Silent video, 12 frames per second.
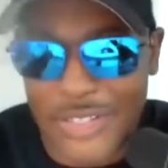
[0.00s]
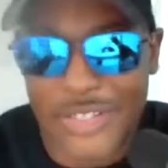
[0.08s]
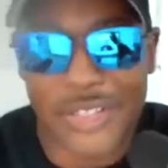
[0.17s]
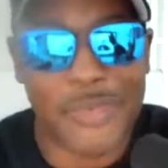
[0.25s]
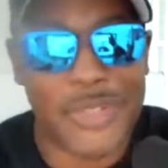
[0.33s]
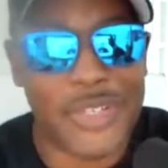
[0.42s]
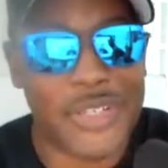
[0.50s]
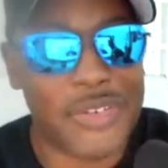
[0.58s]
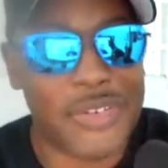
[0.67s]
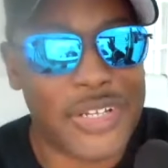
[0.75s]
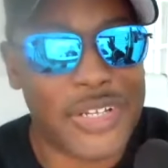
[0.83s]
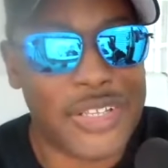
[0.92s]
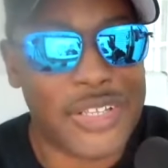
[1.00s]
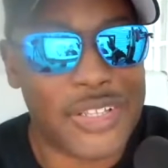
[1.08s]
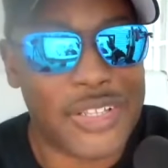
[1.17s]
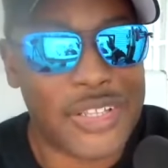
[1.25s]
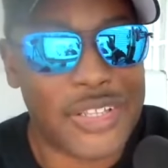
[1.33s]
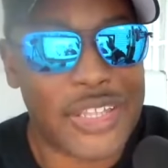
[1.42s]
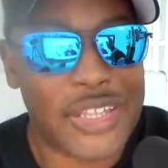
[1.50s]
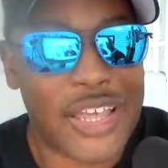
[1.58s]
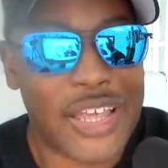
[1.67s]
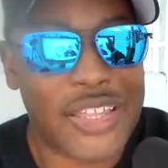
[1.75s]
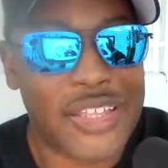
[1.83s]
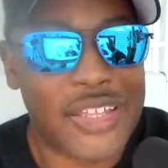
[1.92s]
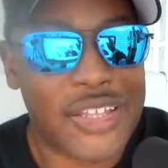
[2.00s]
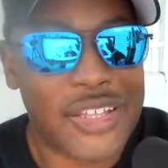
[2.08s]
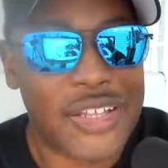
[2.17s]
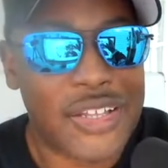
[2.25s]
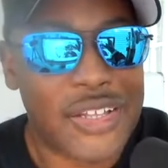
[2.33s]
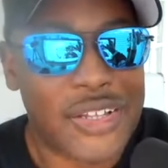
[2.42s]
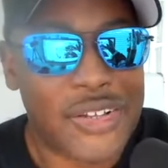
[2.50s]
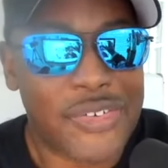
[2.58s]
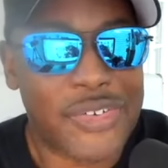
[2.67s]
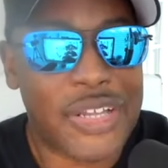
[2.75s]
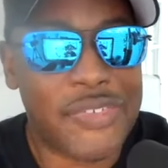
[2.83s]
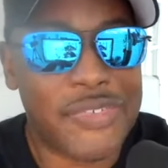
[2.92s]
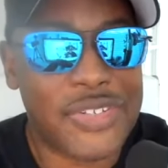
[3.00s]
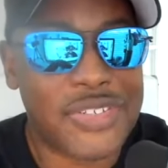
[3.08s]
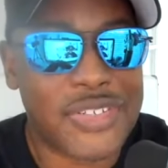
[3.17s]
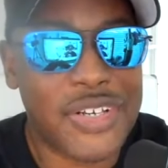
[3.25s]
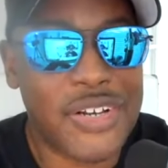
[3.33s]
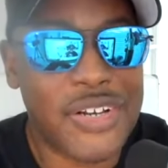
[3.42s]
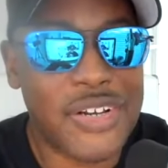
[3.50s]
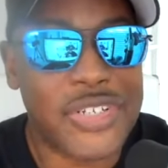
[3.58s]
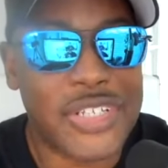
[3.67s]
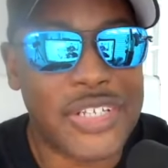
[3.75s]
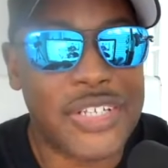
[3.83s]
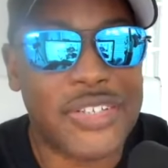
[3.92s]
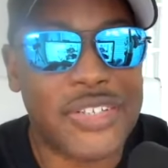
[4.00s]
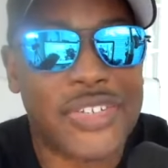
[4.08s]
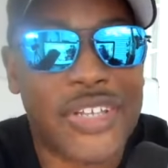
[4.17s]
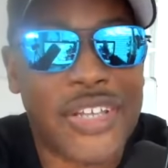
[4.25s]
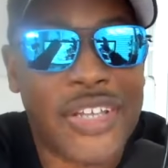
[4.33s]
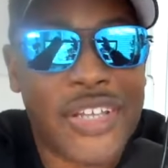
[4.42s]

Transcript: let me go ahead and get that. What I've discovered is